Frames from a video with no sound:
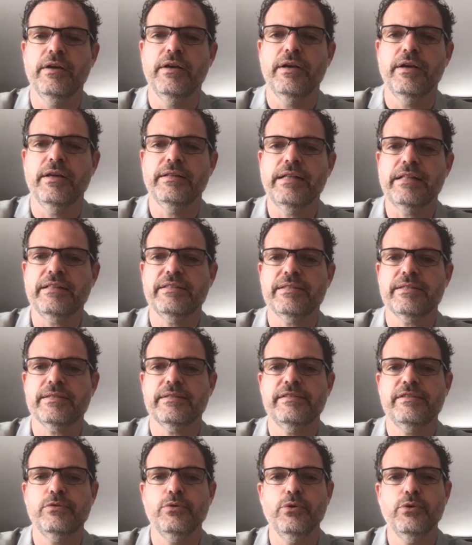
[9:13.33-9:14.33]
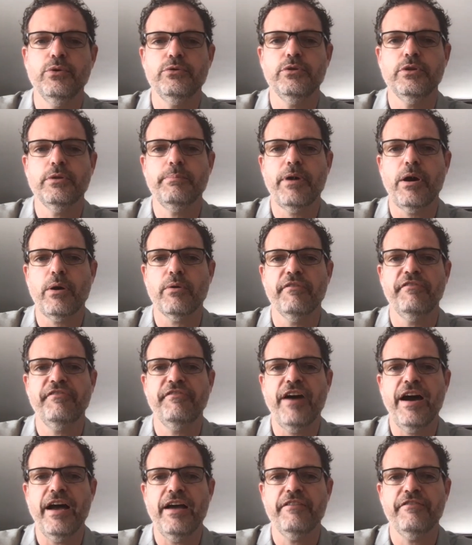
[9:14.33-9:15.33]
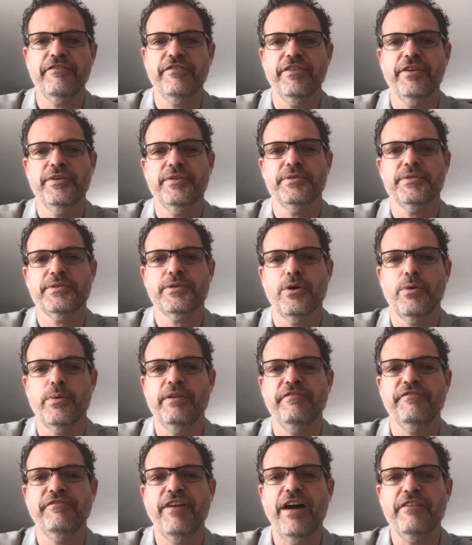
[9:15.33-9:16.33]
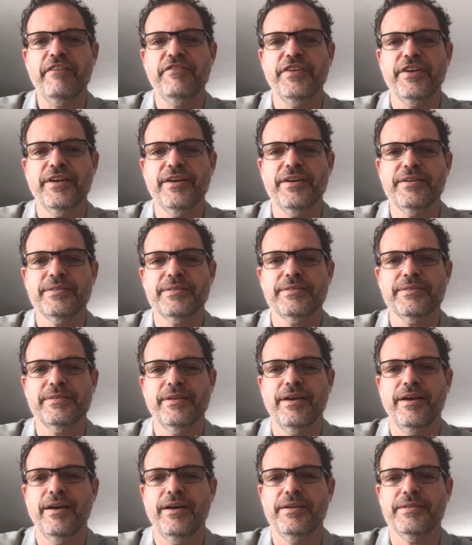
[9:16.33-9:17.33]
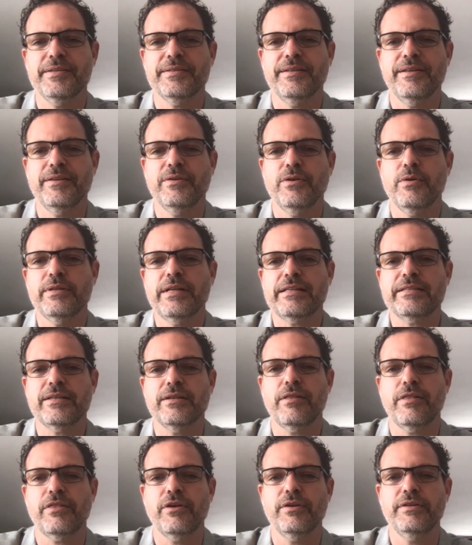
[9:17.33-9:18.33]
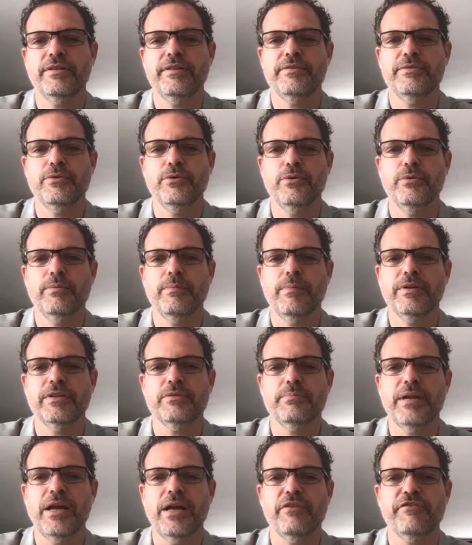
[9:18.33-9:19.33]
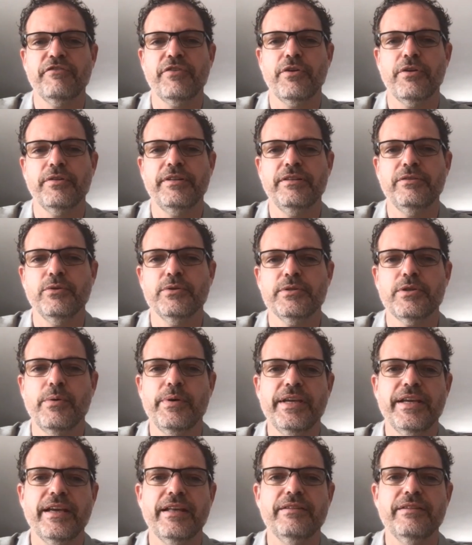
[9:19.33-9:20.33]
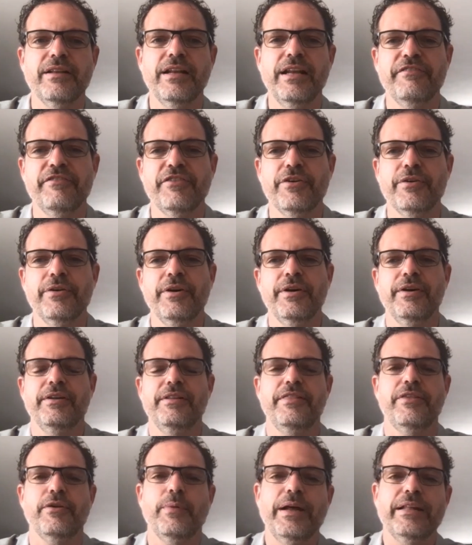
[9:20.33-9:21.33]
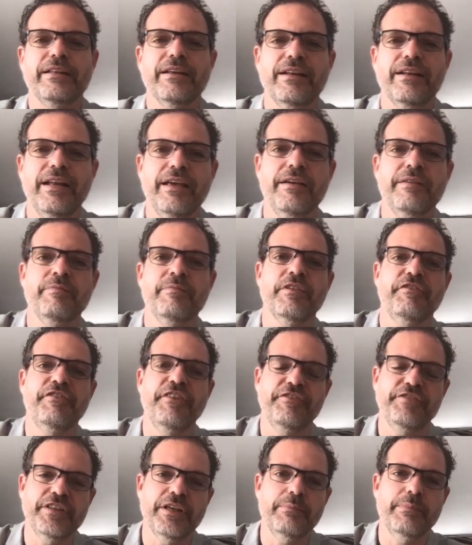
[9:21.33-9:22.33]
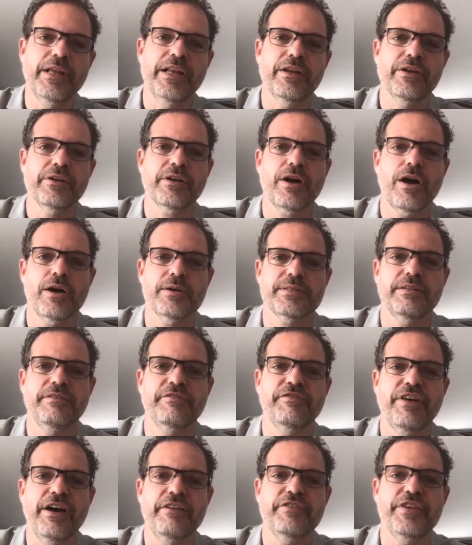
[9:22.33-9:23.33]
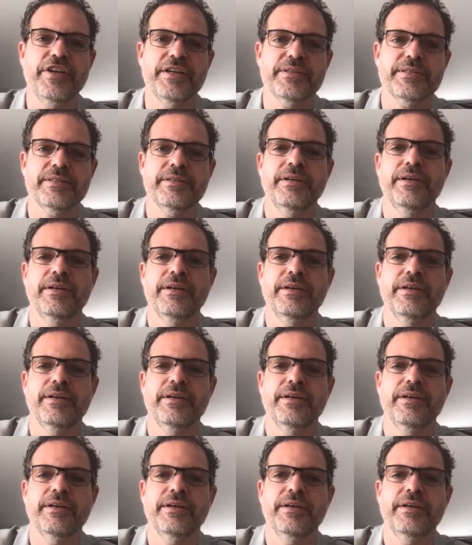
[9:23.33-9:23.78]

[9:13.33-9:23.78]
that's 2 to the power of 5. So in 5 years, that's a 32 multiplier of 32. So he can deliver theoretically 15 million cars in 5 years,